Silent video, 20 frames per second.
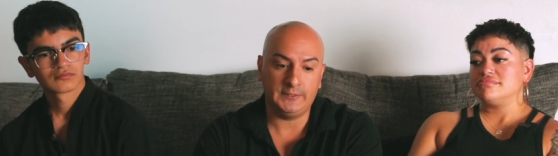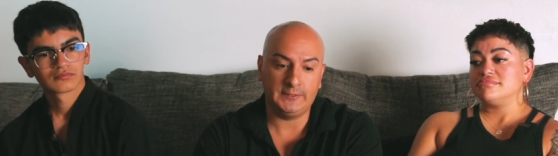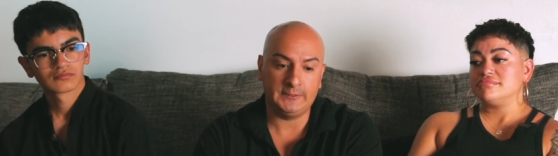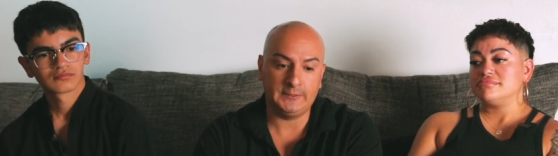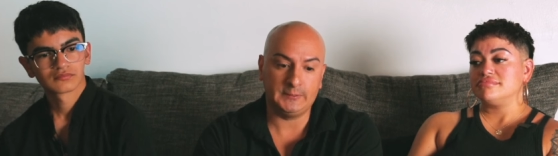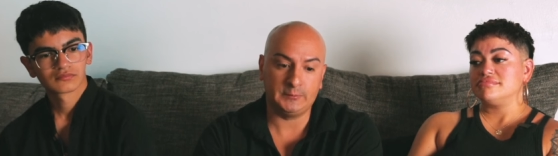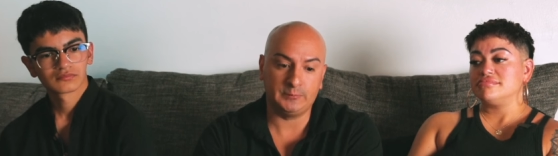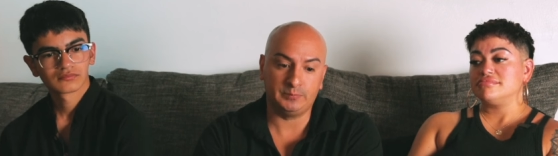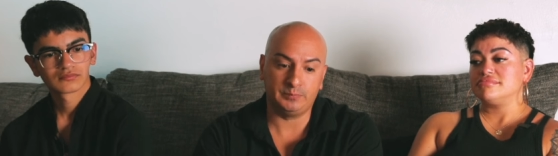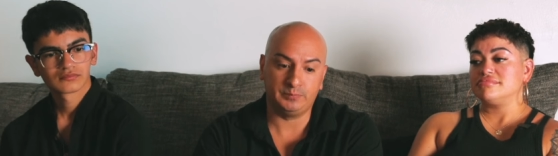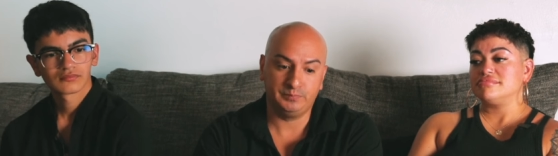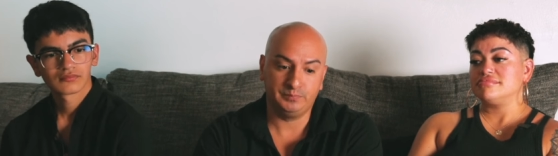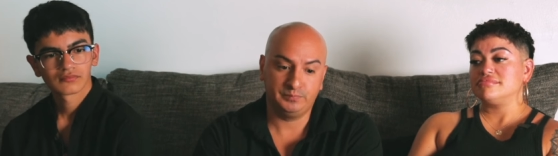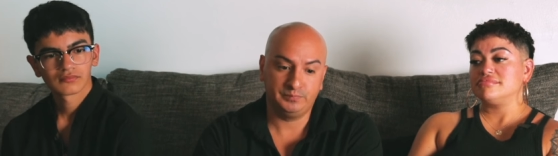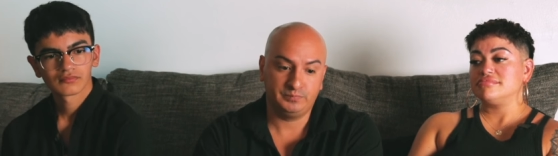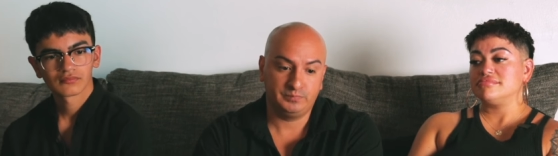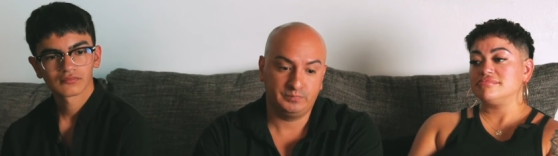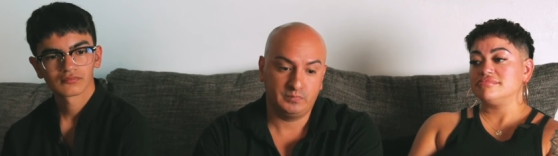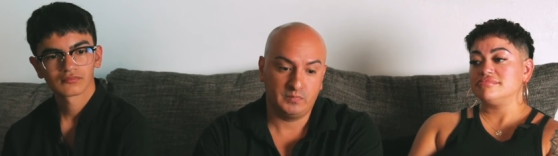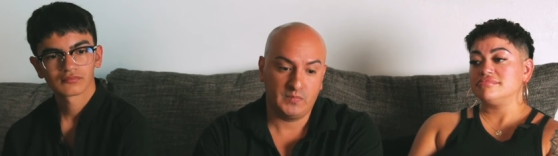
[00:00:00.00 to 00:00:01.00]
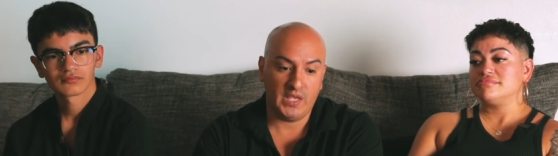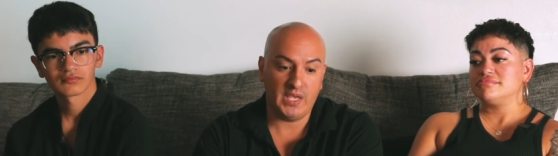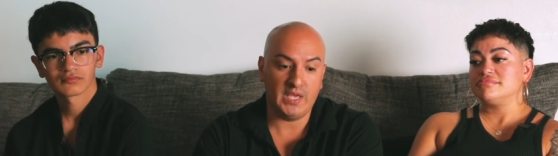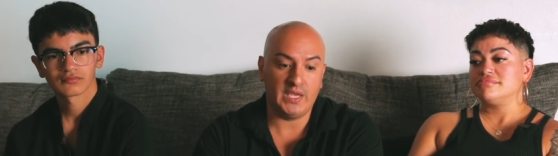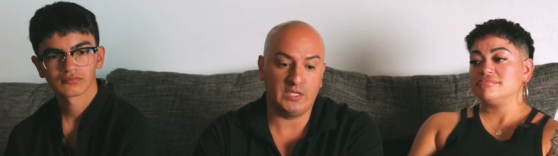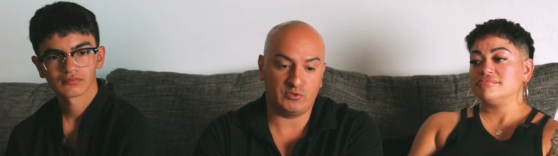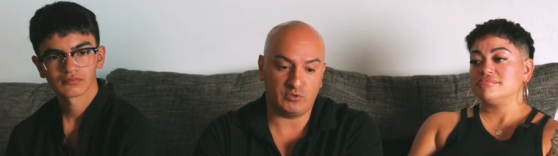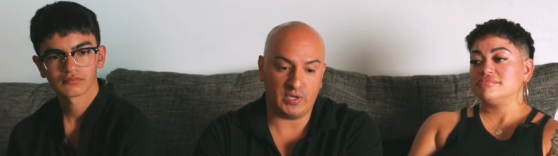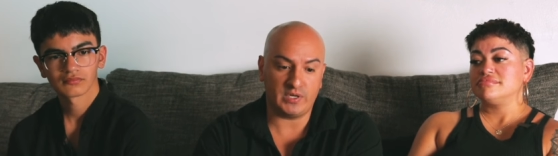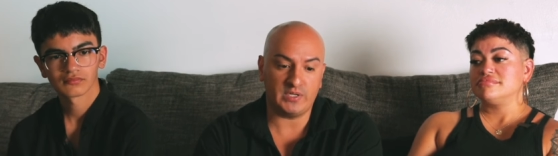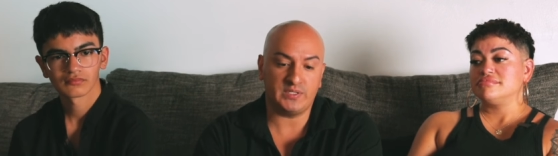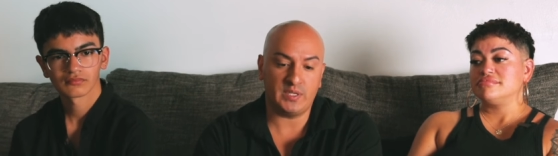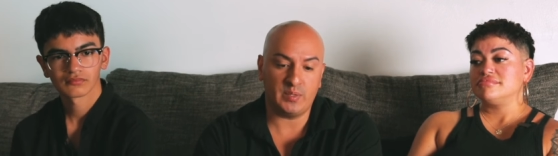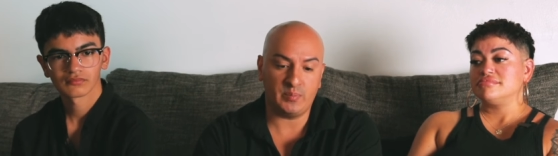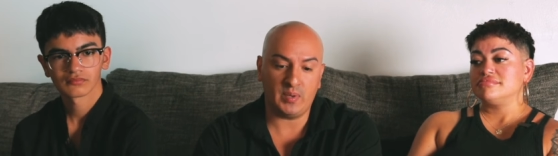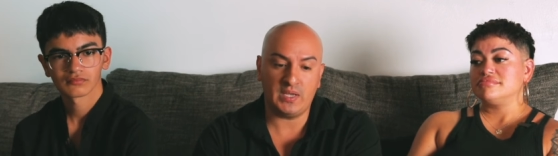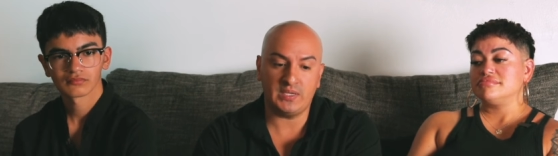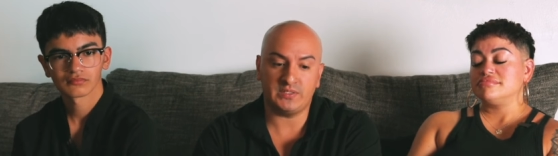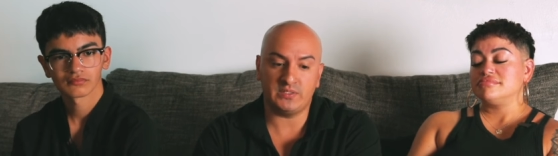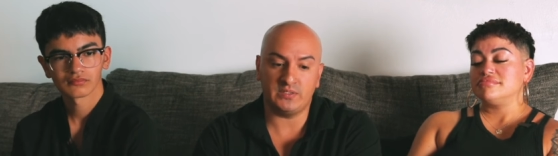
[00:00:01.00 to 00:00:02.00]
Speaker 1: Um, and try to stay
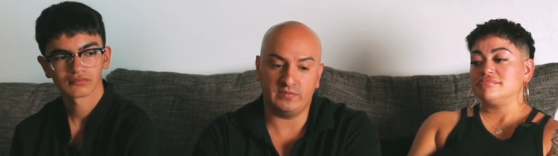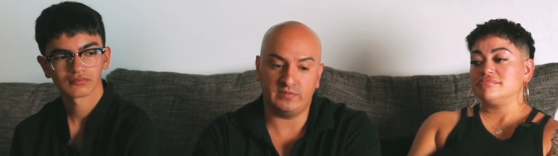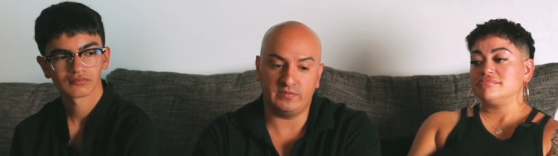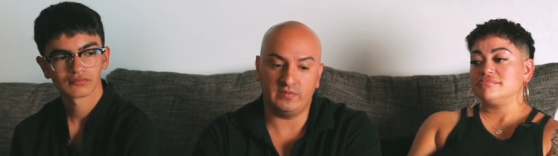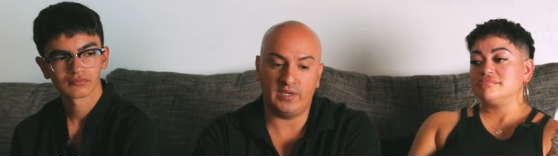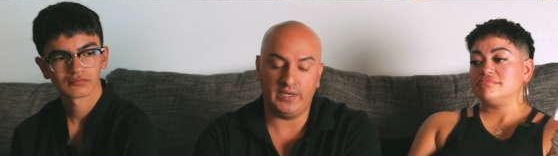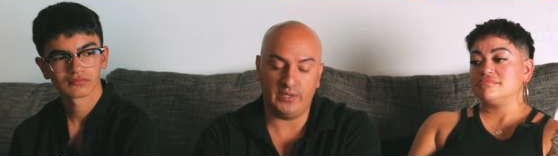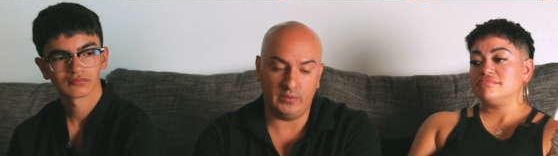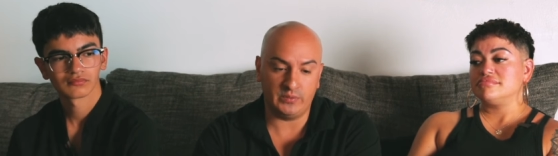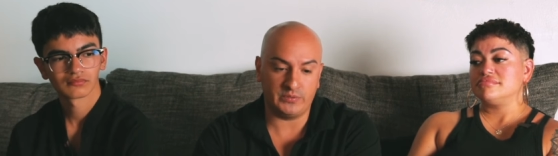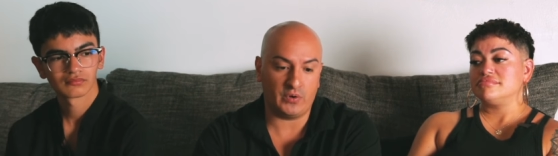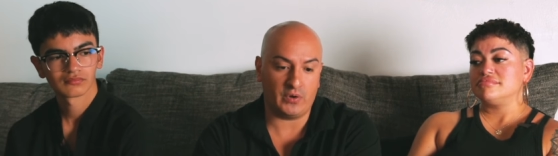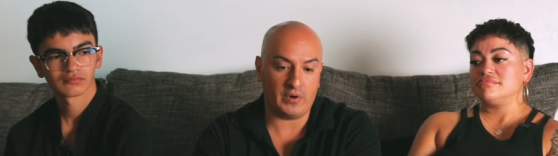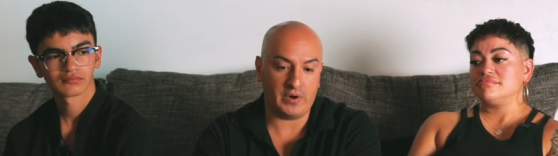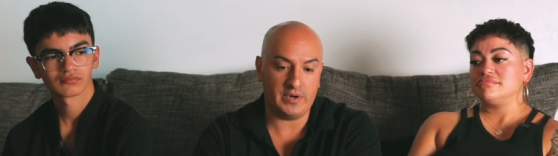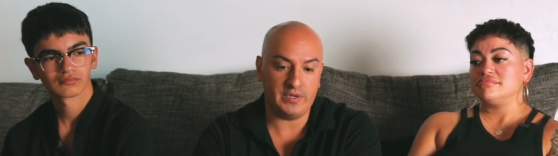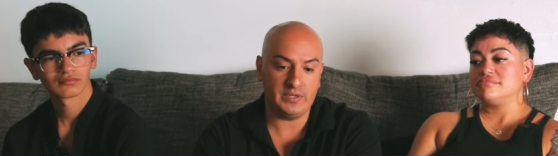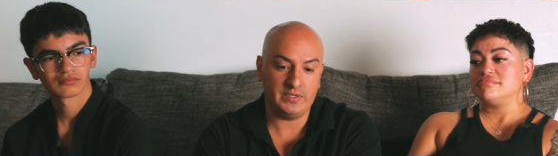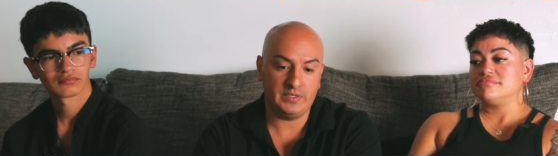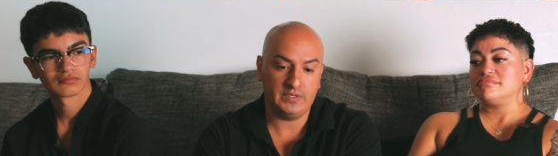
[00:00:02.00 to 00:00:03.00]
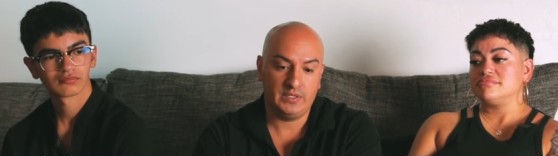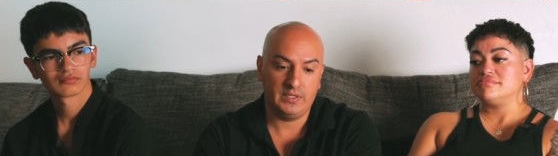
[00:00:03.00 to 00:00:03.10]
positive. I know it's hard,